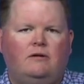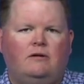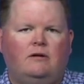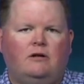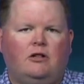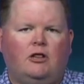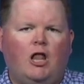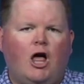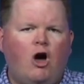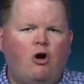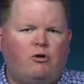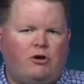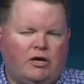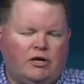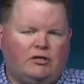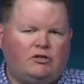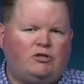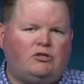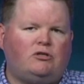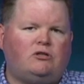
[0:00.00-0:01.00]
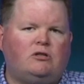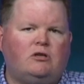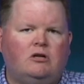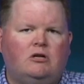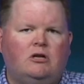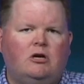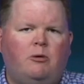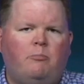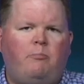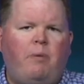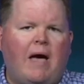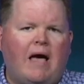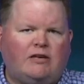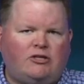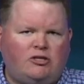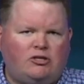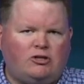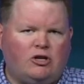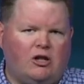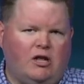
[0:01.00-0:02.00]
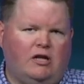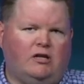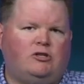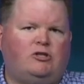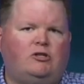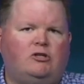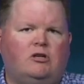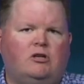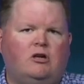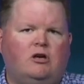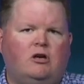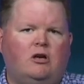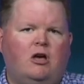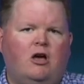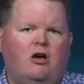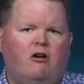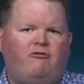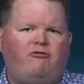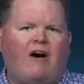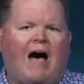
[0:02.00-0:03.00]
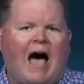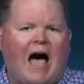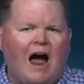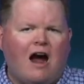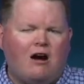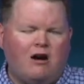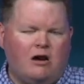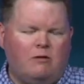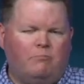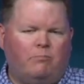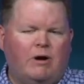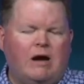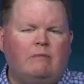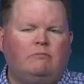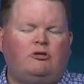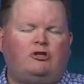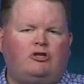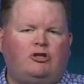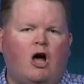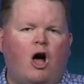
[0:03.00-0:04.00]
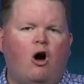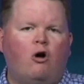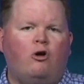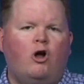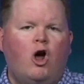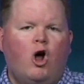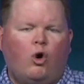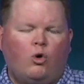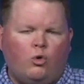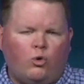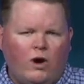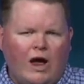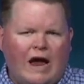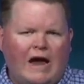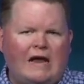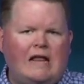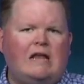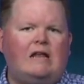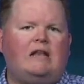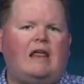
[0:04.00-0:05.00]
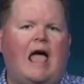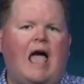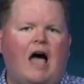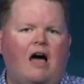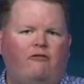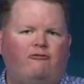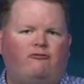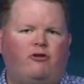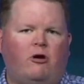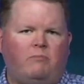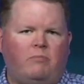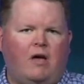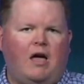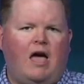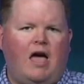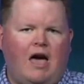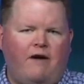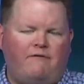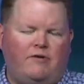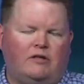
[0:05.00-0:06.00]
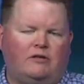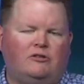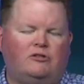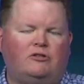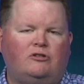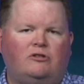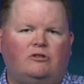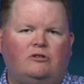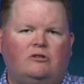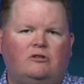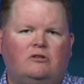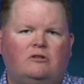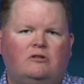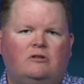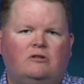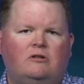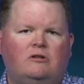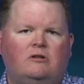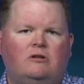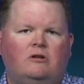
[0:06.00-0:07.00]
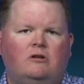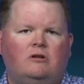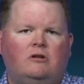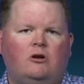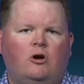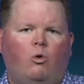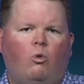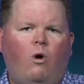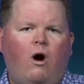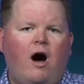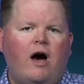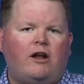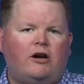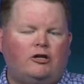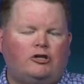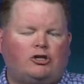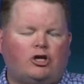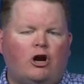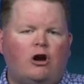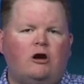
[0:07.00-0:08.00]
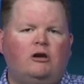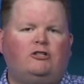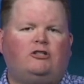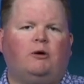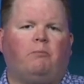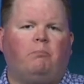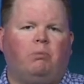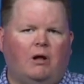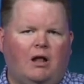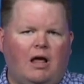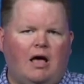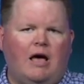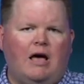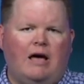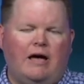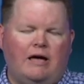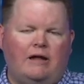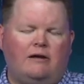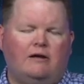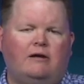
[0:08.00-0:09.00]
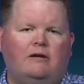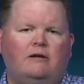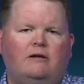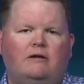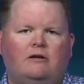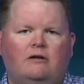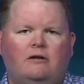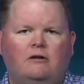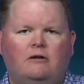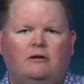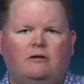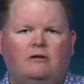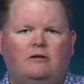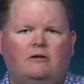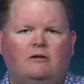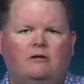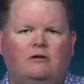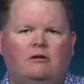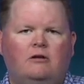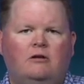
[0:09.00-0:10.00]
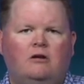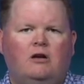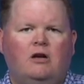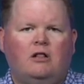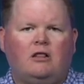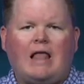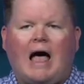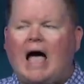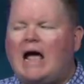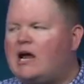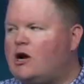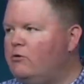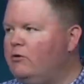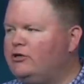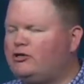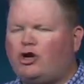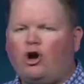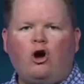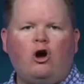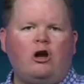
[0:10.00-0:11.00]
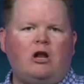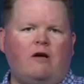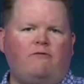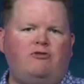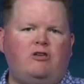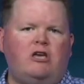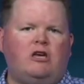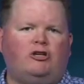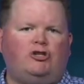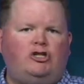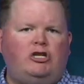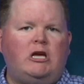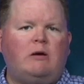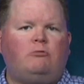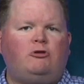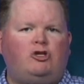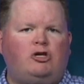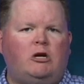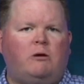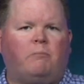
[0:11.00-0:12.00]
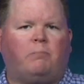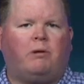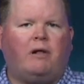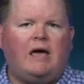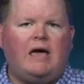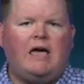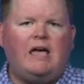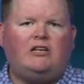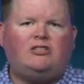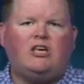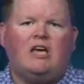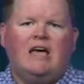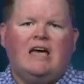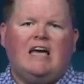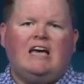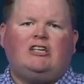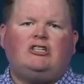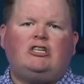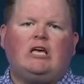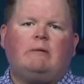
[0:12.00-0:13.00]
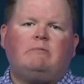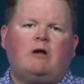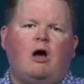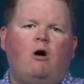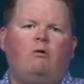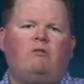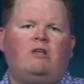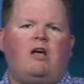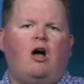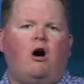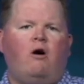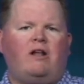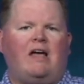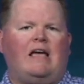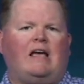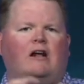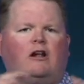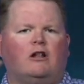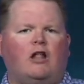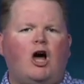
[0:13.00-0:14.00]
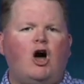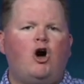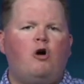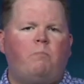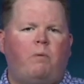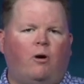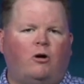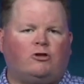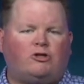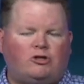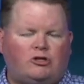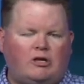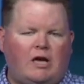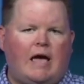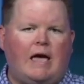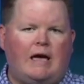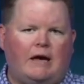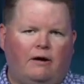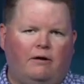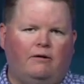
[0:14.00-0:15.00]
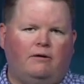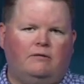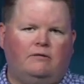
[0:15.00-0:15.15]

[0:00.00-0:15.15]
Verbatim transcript: locust, pestilence, fire and brimstone raining down from the heavens, water turned to blood like a return of the Egyptian plagues, except only on a global scale.